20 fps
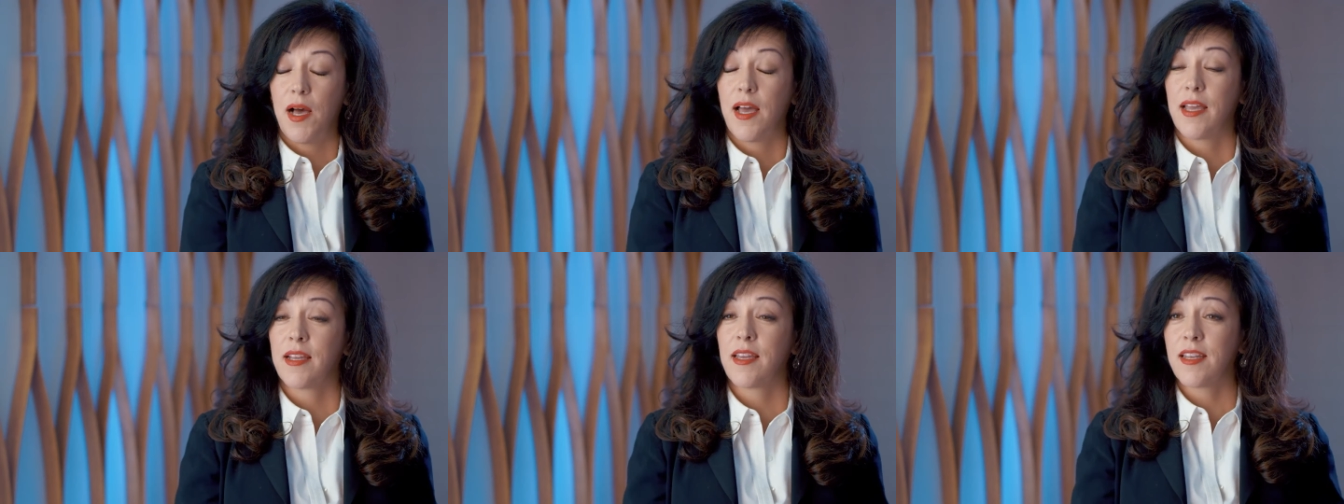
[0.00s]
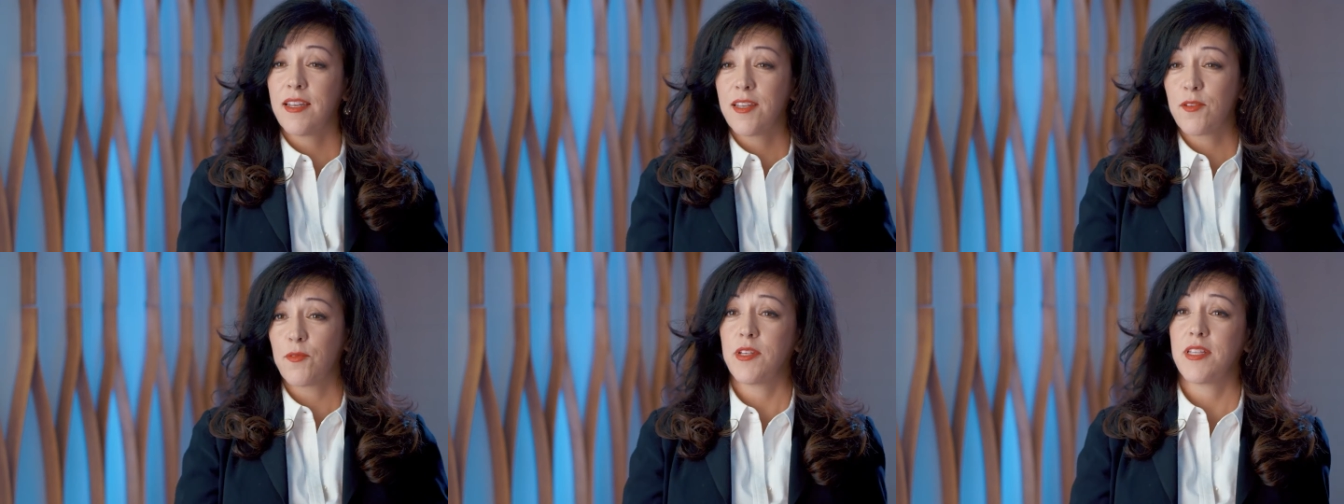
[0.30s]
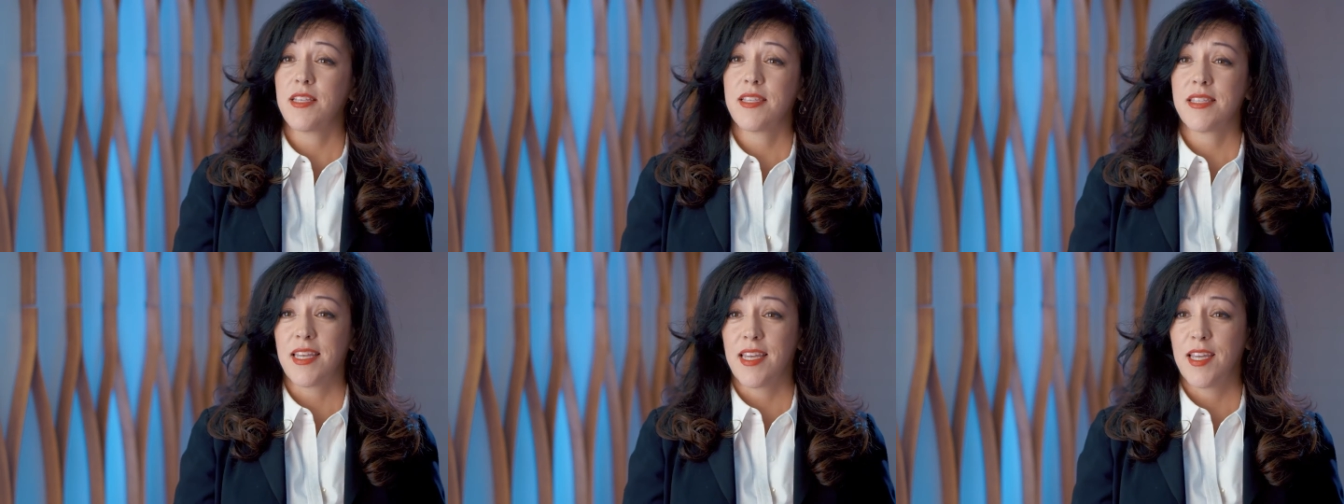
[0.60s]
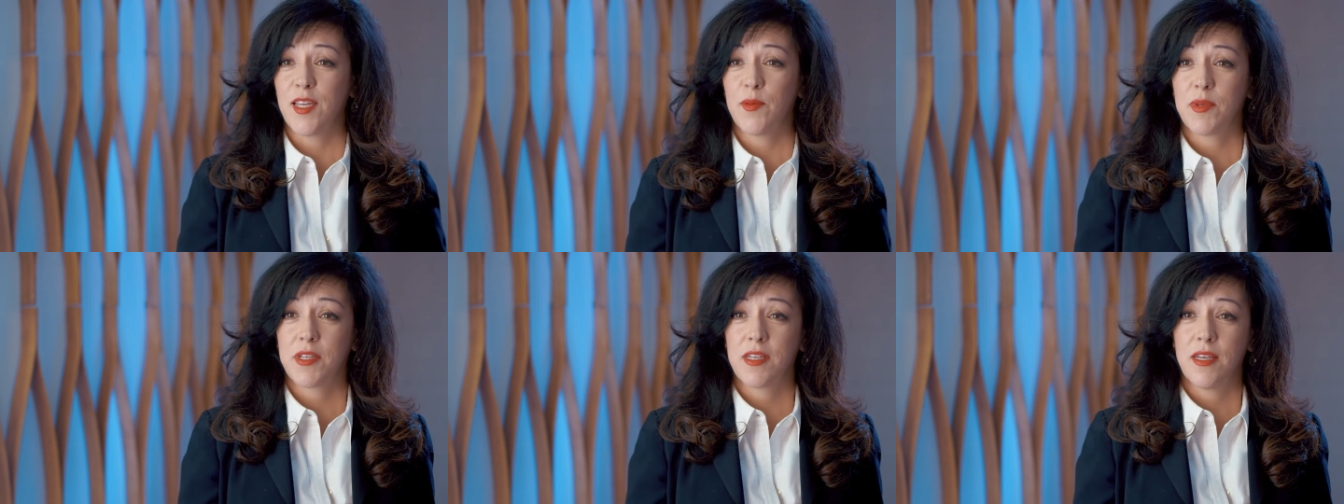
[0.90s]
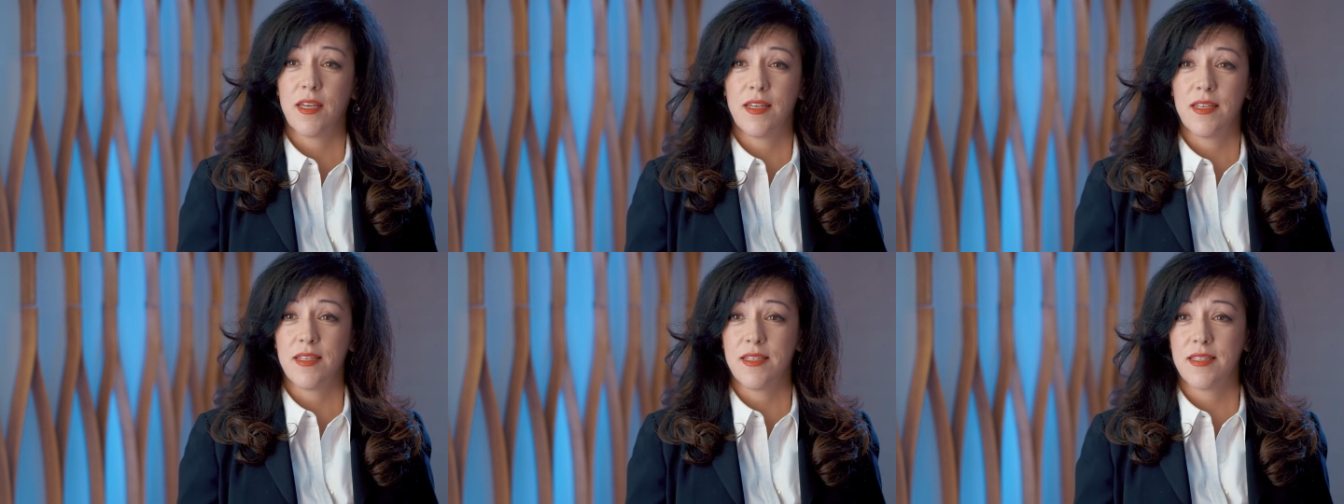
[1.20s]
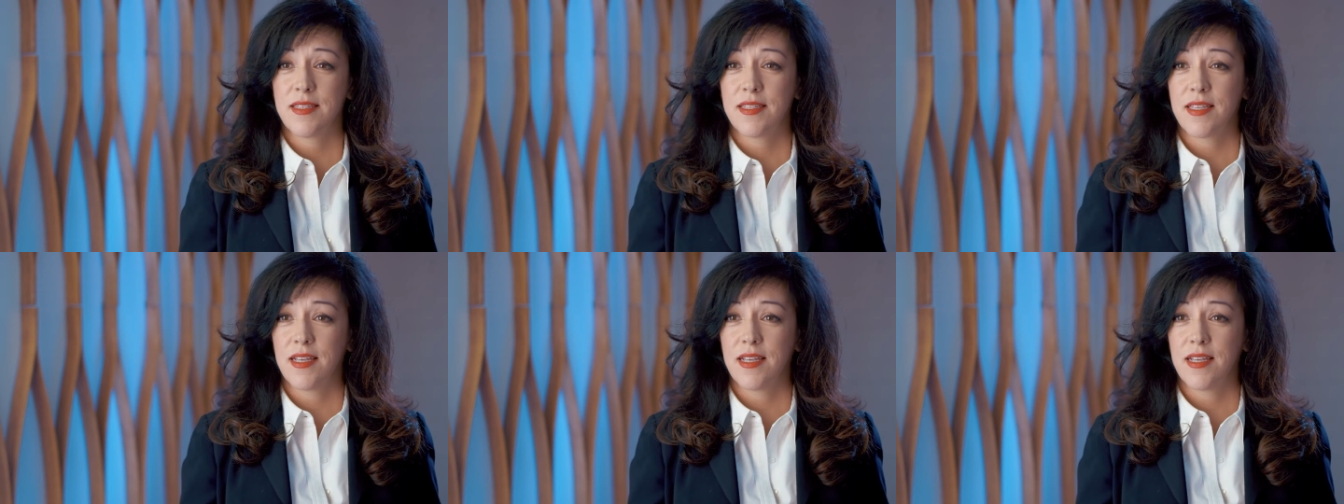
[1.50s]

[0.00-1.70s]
I got into real estate because.